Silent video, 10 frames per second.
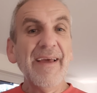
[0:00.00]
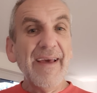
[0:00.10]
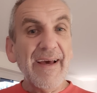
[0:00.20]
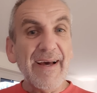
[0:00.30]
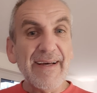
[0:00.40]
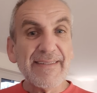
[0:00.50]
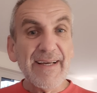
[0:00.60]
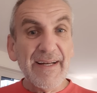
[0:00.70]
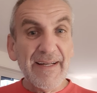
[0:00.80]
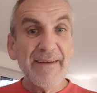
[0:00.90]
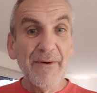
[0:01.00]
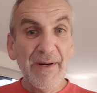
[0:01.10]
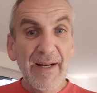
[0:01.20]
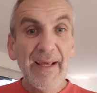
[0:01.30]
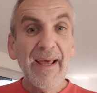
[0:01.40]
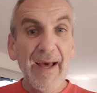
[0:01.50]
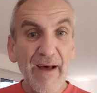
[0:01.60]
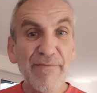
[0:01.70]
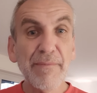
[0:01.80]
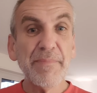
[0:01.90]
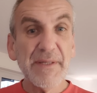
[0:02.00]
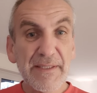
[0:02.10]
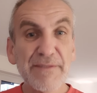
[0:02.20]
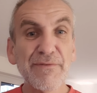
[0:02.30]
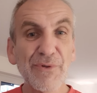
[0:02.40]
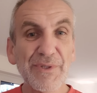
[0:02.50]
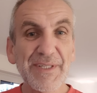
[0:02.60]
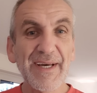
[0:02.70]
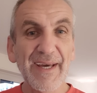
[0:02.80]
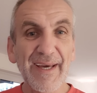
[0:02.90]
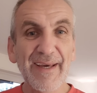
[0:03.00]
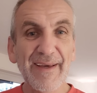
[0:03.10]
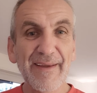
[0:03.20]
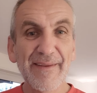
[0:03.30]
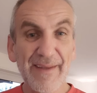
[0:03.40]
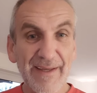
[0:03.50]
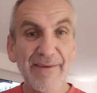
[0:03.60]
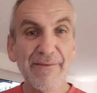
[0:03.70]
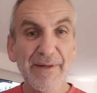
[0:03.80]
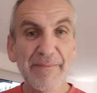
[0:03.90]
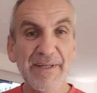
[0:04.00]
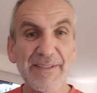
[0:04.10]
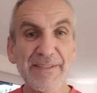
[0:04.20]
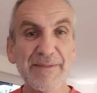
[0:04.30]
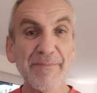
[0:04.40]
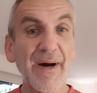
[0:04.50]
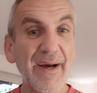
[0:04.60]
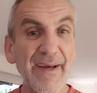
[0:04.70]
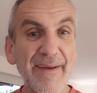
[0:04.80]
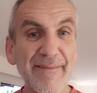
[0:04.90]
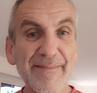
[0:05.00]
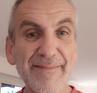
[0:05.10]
Yes, and really have a peaceful day. Thank you very much. Bye.